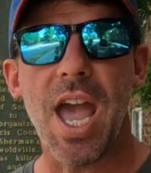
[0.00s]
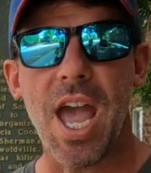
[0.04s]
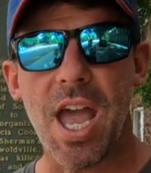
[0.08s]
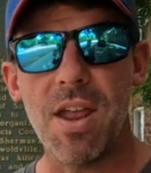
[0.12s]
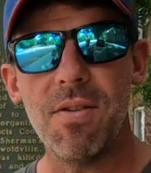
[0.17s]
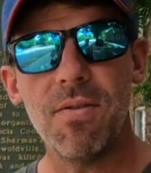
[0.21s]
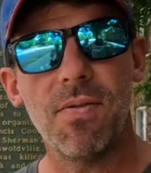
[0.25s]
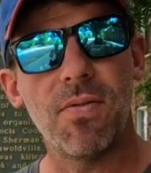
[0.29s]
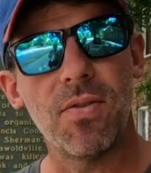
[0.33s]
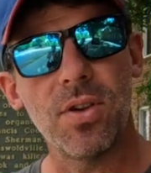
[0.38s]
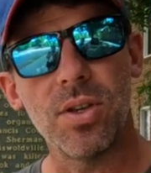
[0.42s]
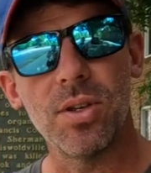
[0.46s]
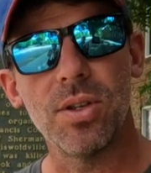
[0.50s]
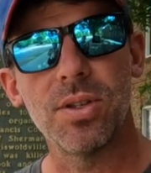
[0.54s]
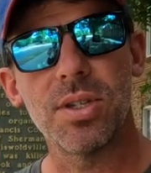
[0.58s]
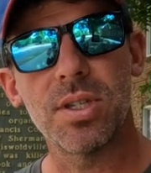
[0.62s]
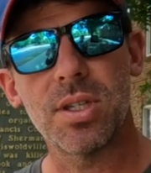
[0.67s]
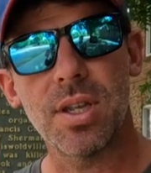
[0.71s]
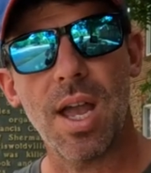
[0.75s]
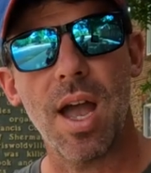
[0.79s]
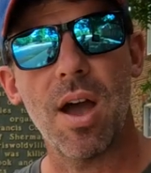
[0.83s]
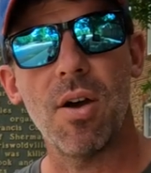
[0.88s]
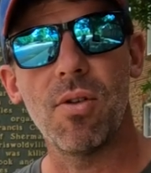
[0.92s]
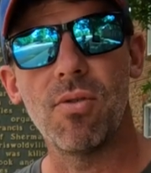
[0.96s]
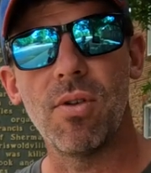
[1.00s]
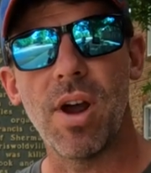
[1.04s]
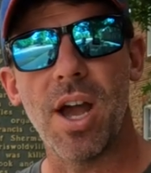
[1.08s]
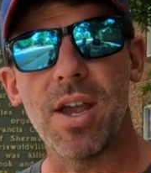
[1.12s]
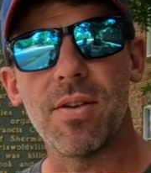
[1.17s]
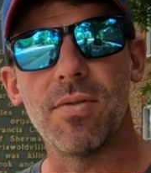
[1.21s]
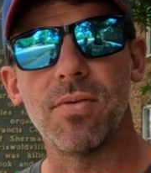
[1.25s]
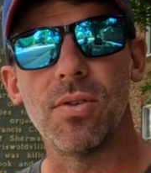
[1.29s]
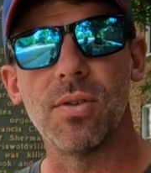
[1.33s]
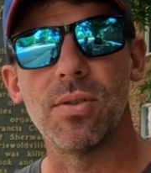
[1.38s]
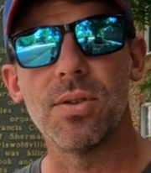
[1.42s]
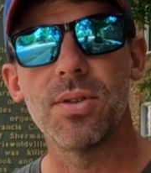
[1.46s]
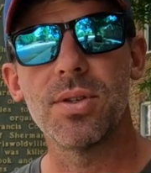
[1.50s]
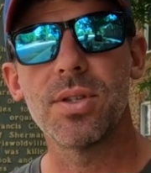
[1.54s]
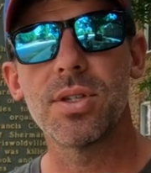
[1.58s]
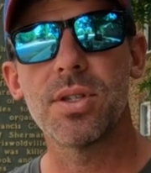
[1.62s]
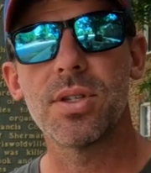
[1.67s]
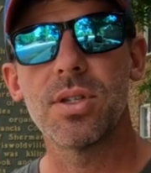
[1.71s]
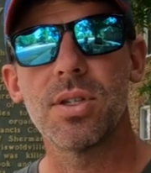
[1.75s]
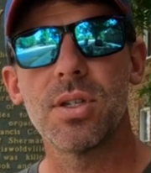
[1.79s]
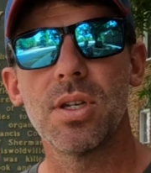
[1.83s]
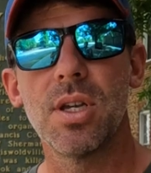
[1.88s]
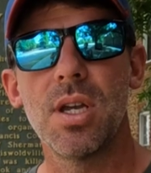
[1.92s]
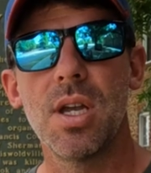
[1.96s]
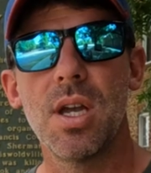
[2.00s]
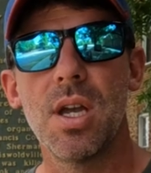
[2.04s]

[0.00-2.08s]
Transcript: Enfield style rifles,